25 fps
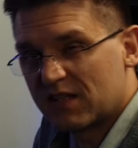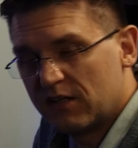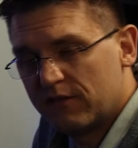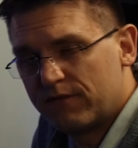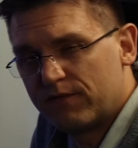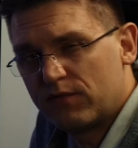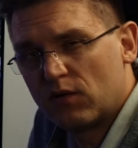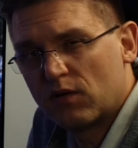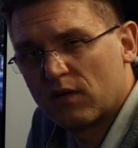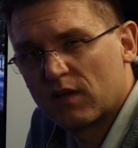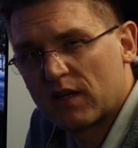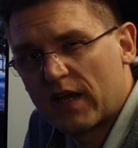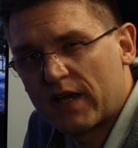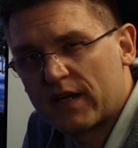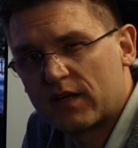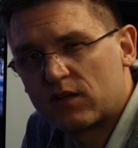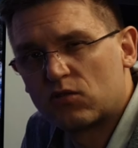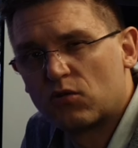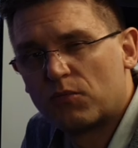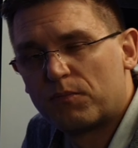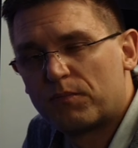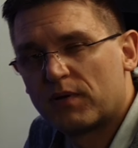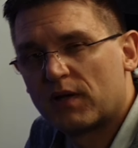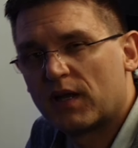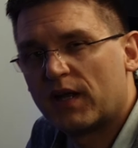if you like
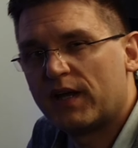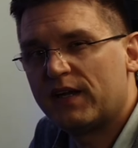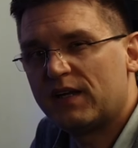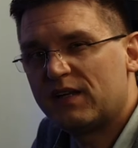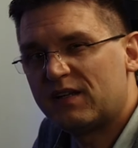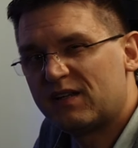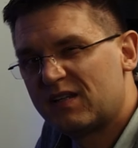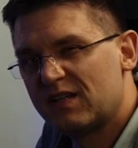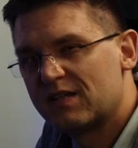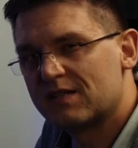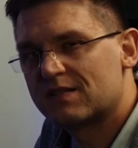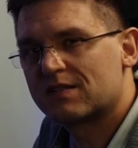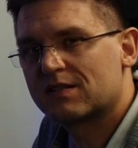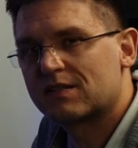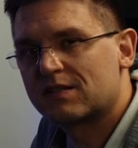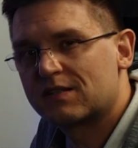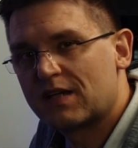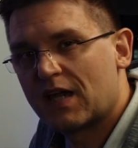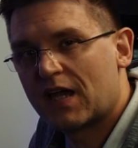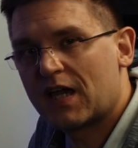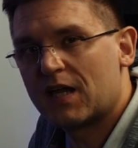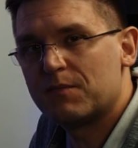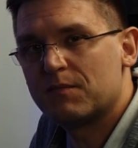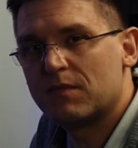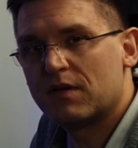to play this
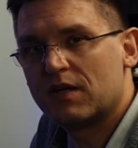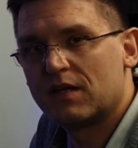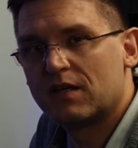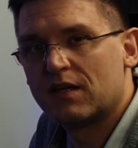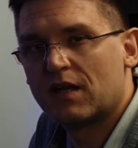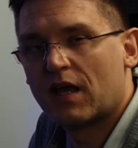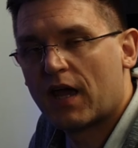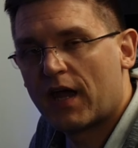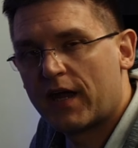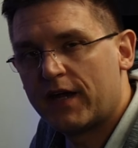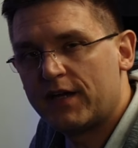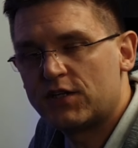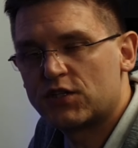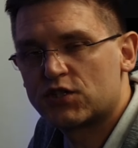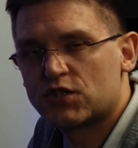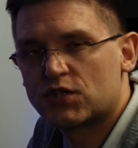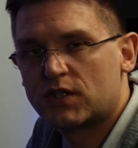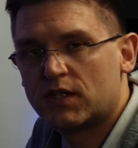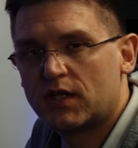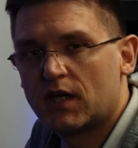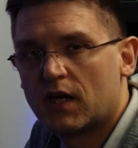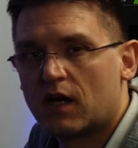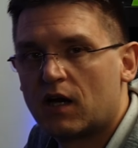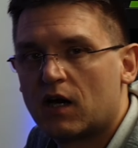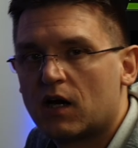game in
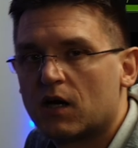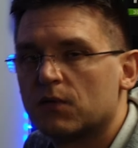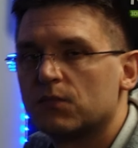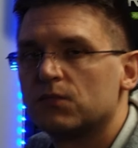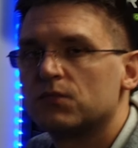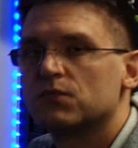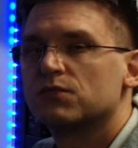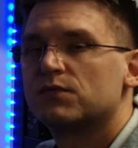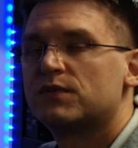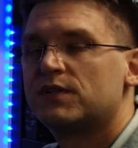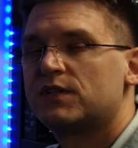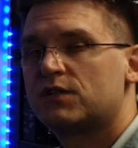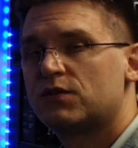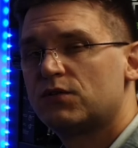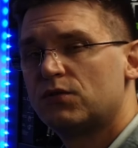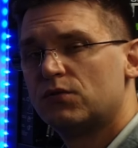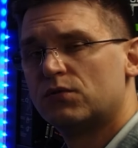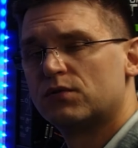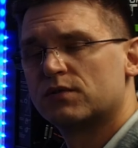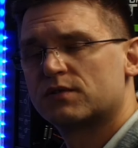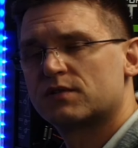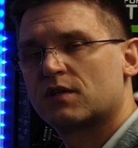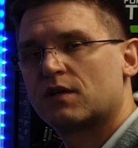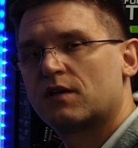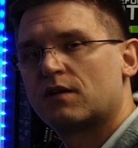HDR,
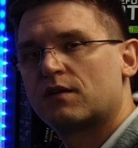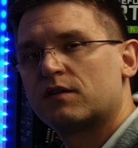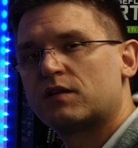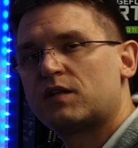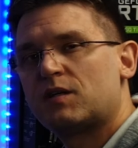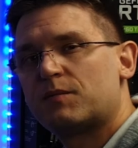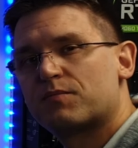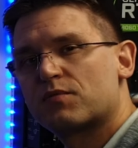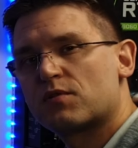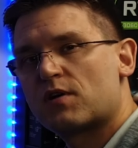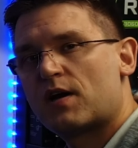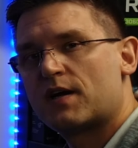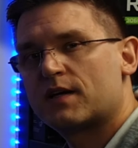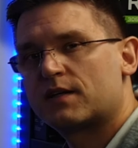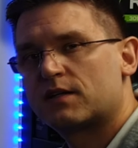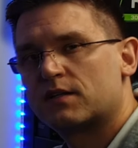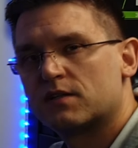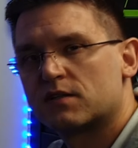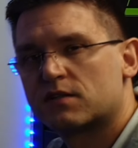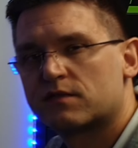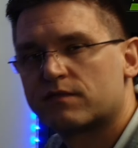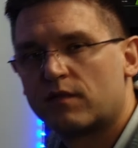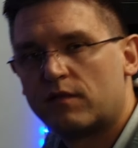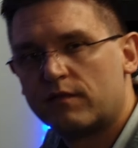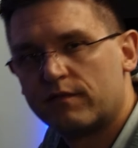reduce the
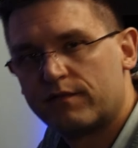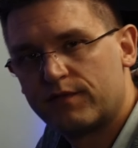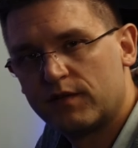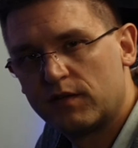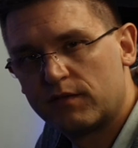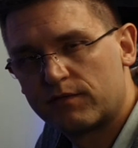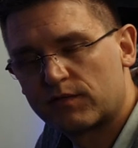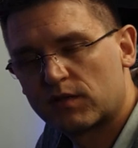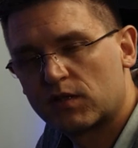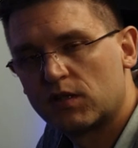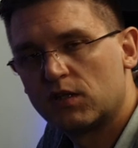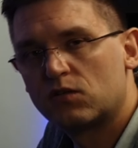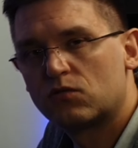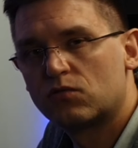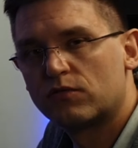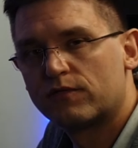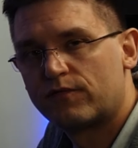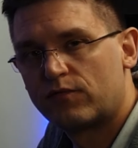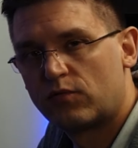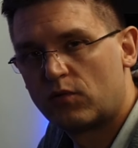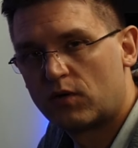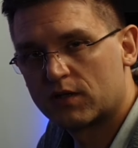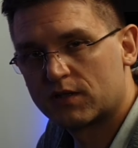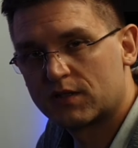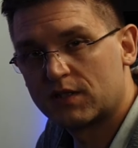brightness from 50 to
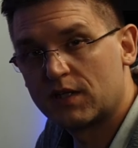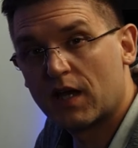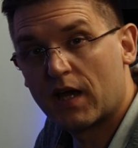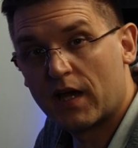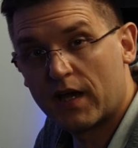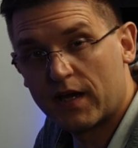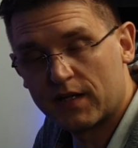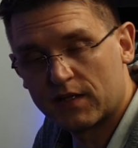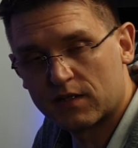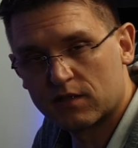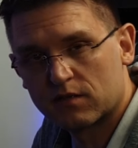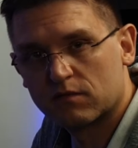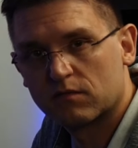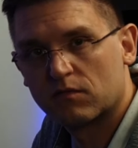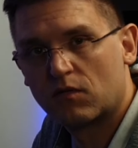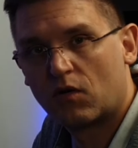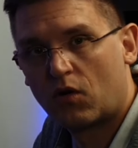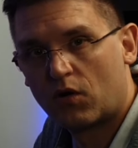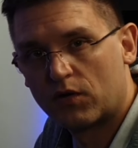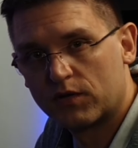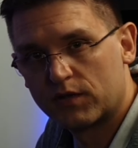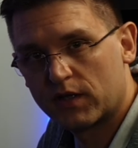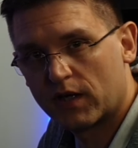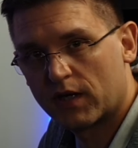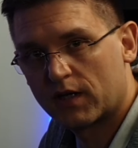48
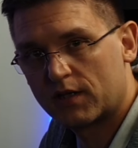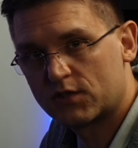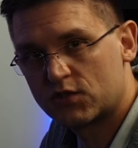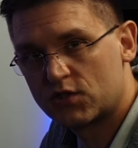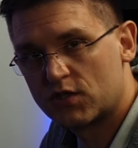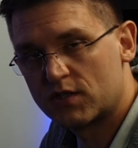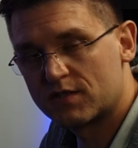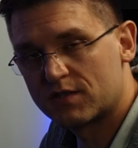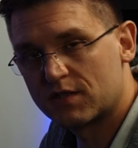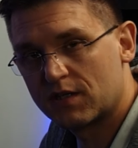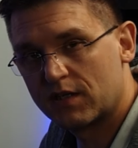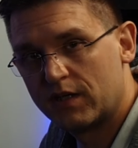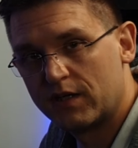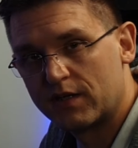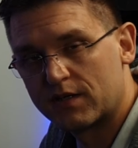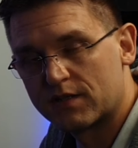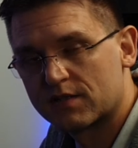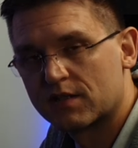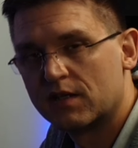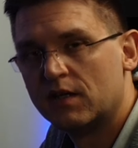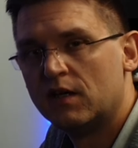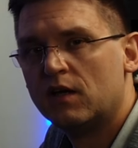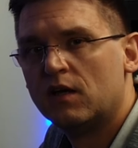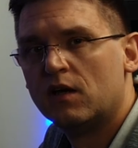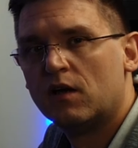on the HGiG.
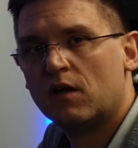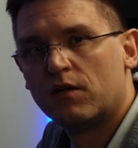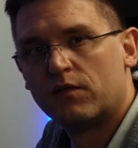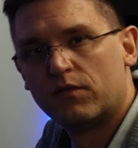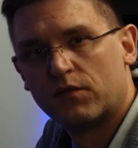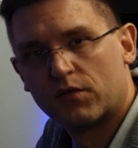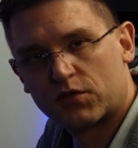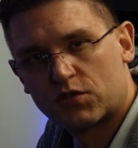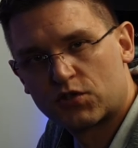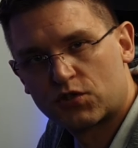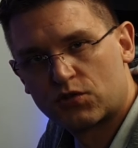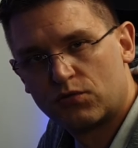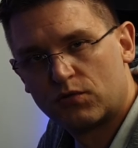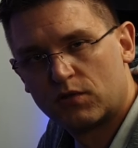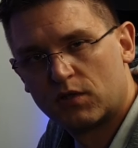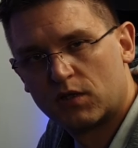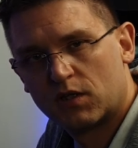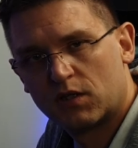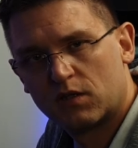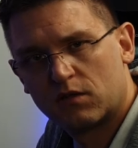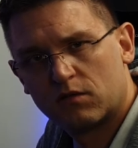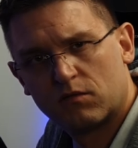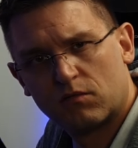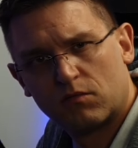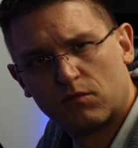Not
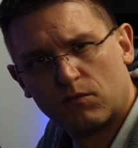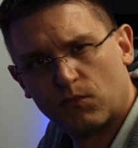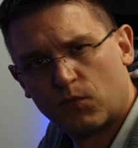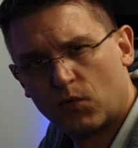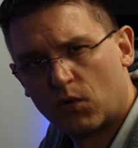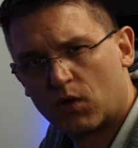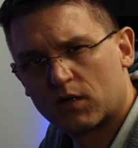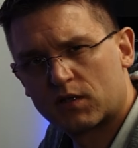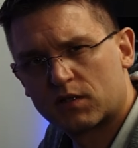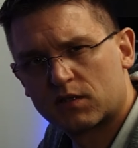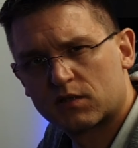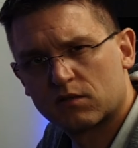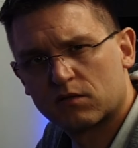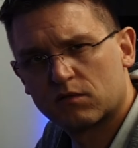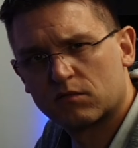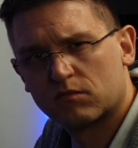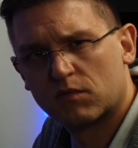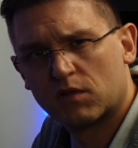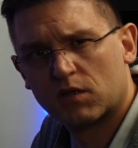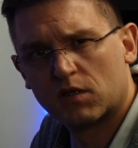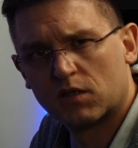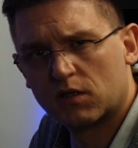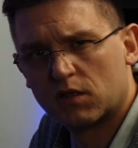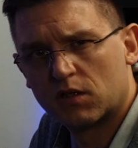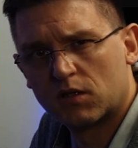sure what
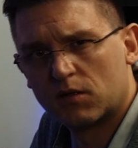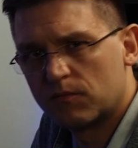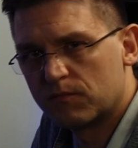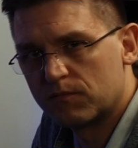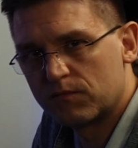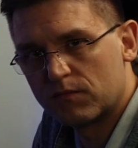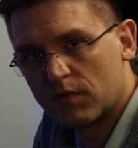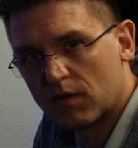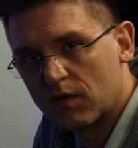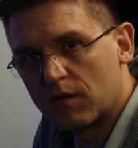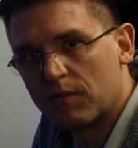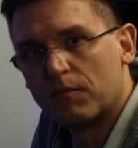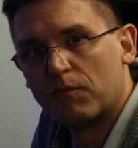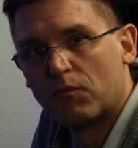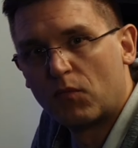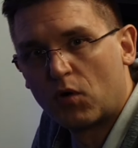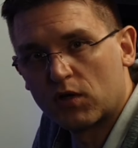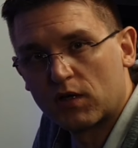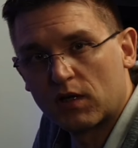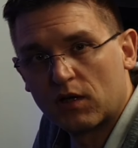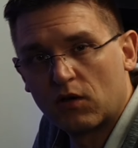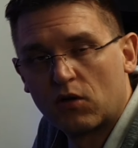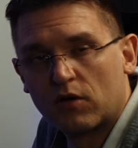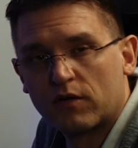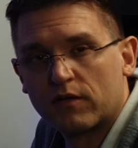
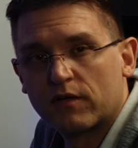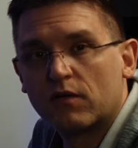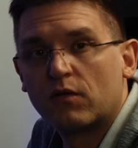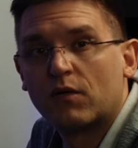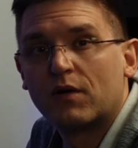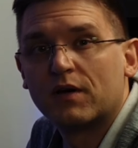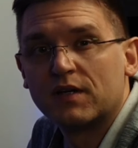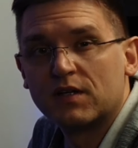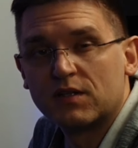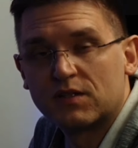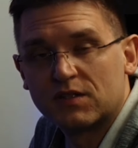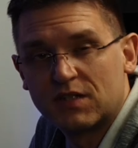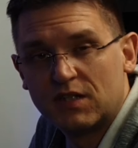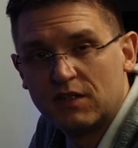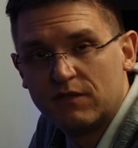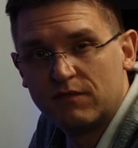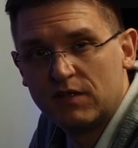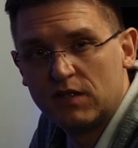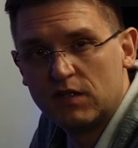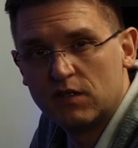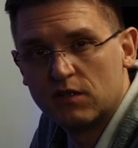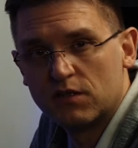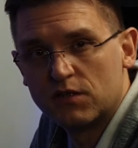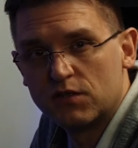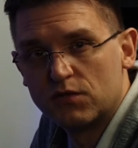model or your
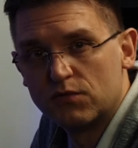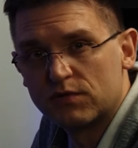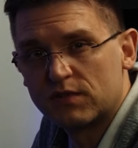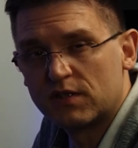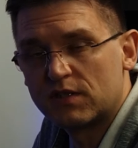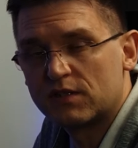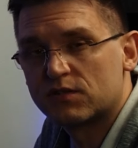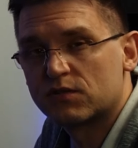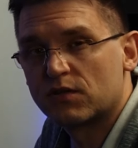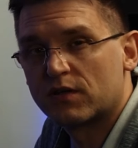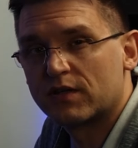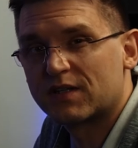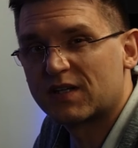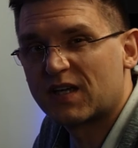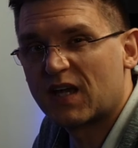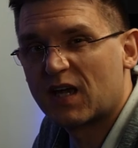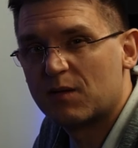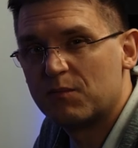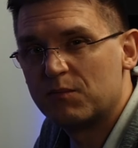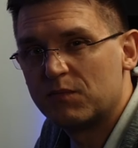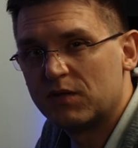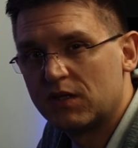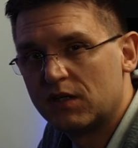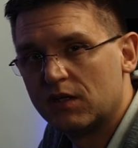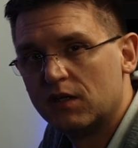TV you're using, so it
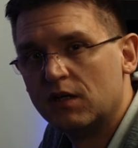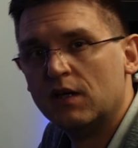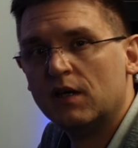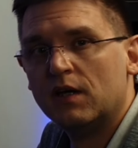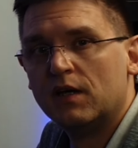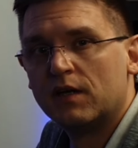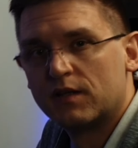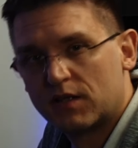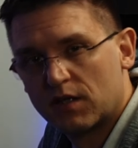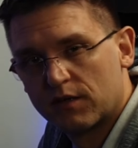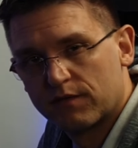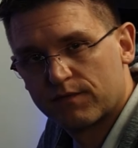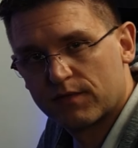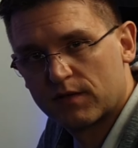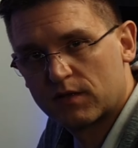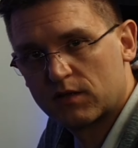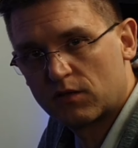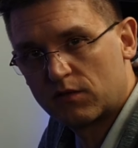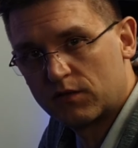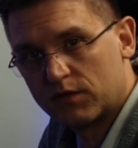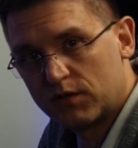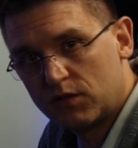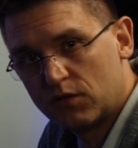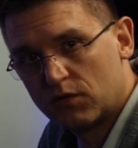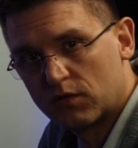can be different
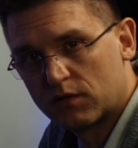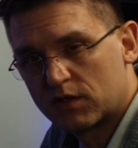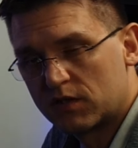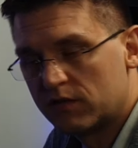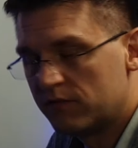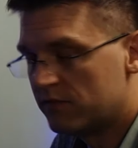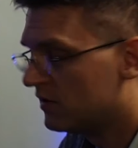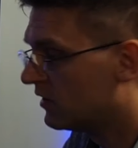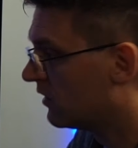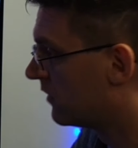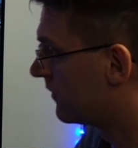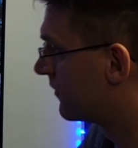on your TV,